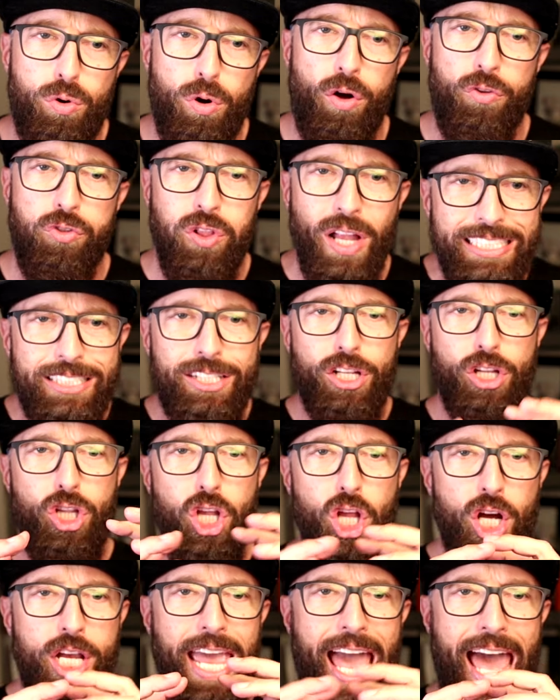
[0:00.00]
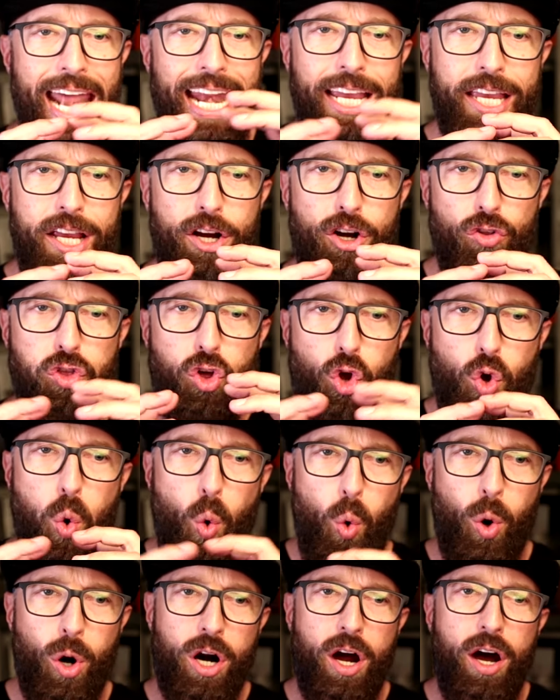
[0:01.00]
growth. Let's look at it here, the
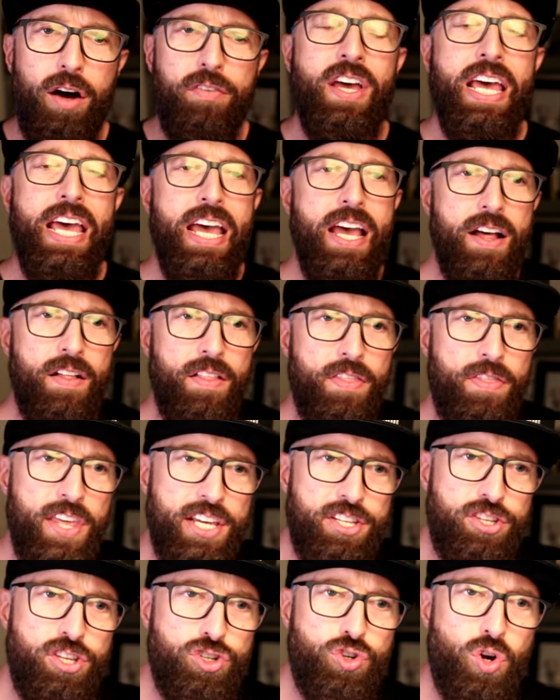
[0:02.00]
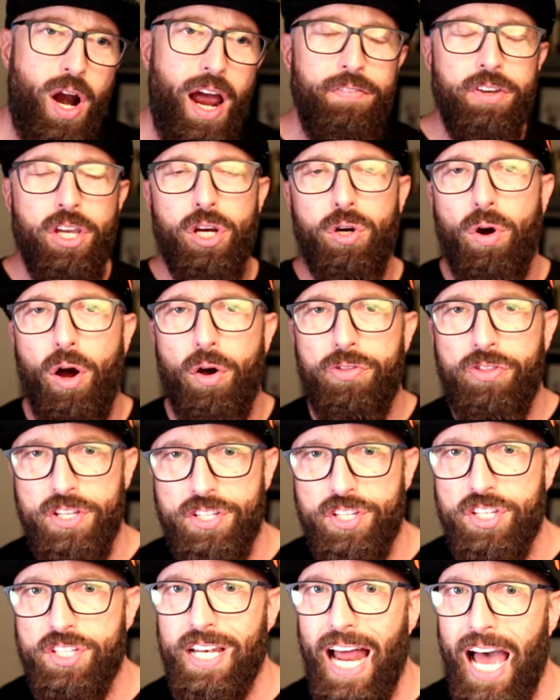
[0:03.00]
core of this is driving growth,
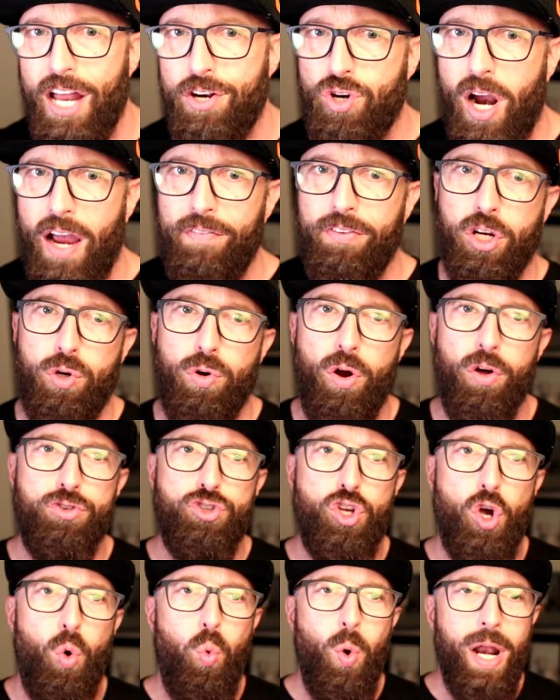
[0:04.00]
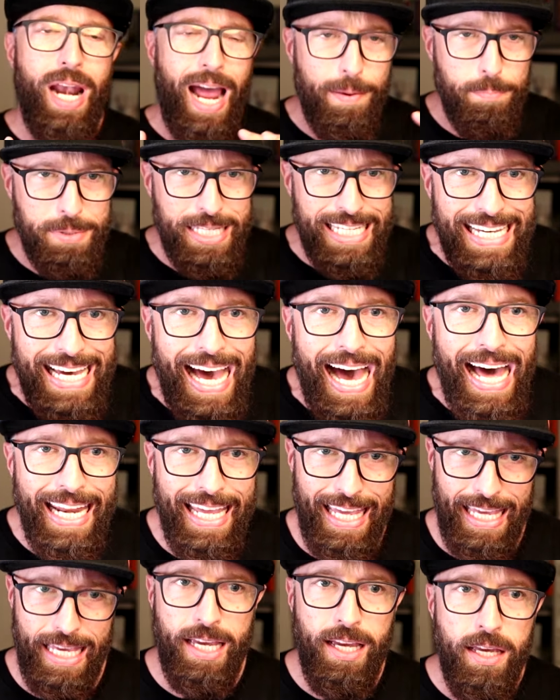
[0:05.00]
this is not driving growth. So when I'm
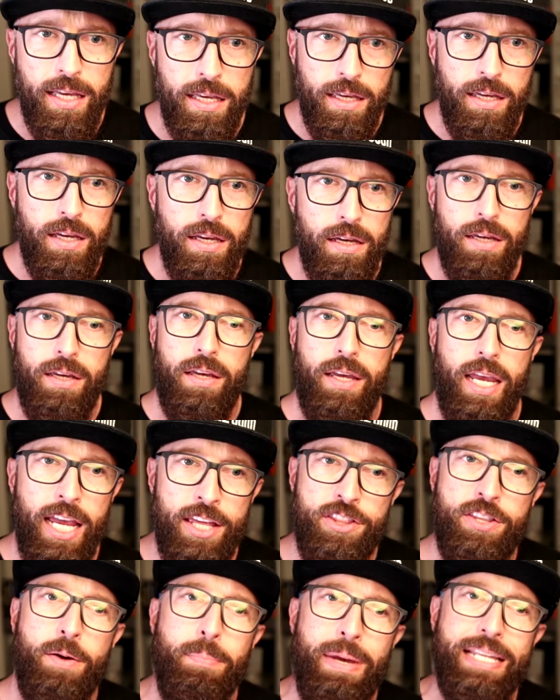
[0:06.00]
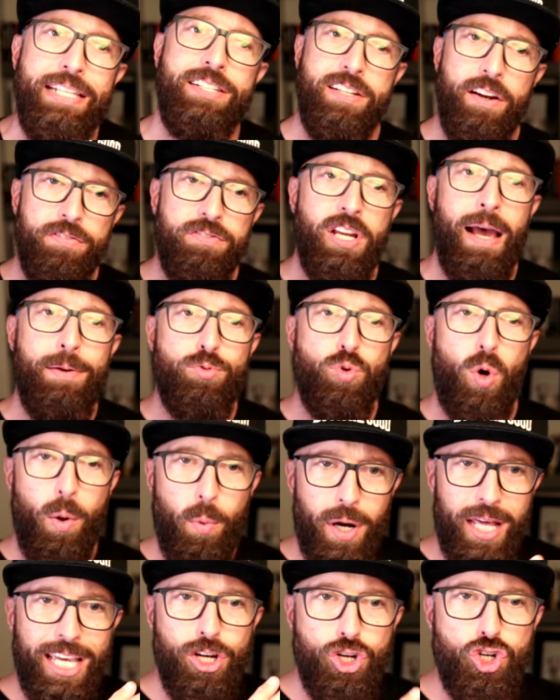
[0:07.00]
cutting in the midst of times where I
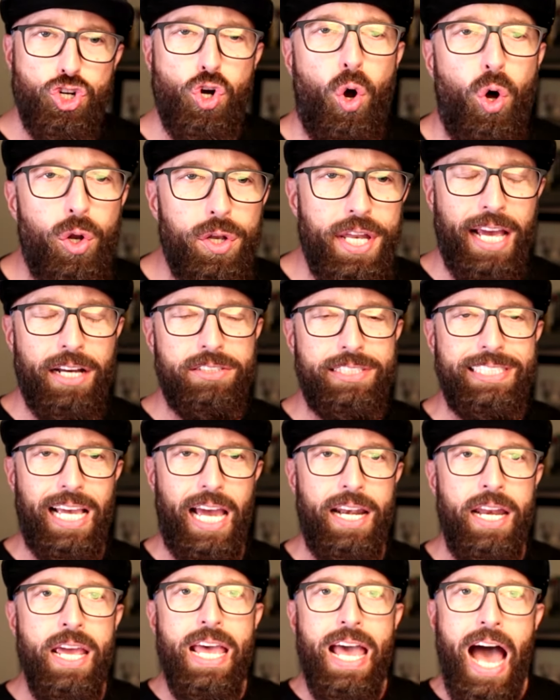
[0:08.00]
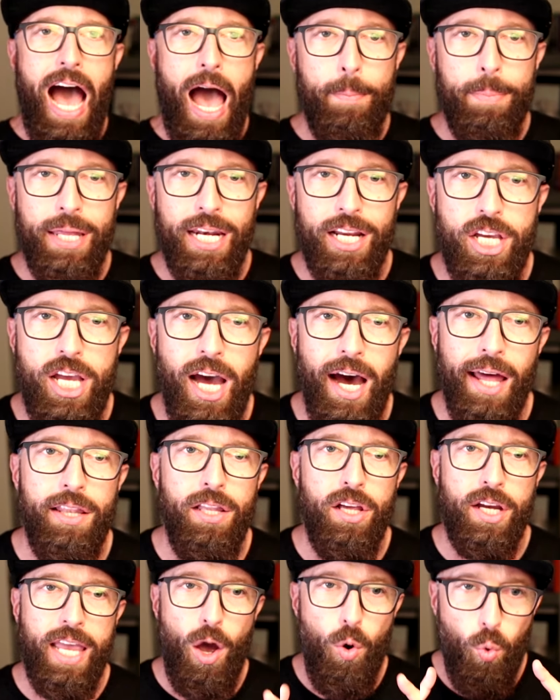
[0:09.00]
want to control downside, I'm going to
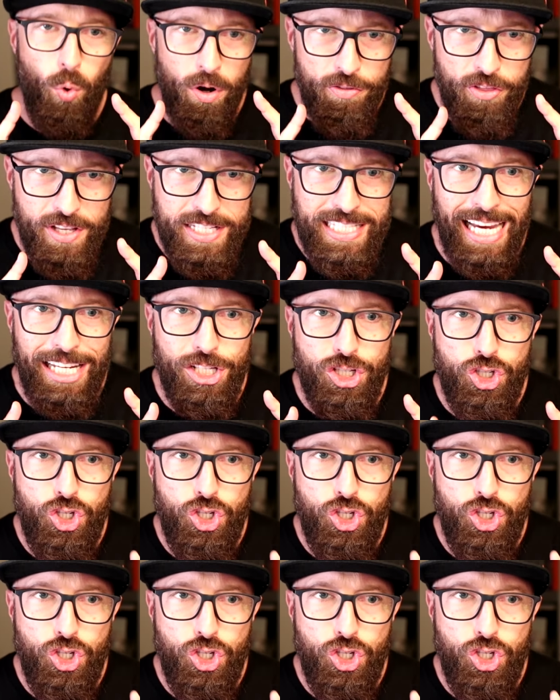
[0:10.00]
look at one of the things I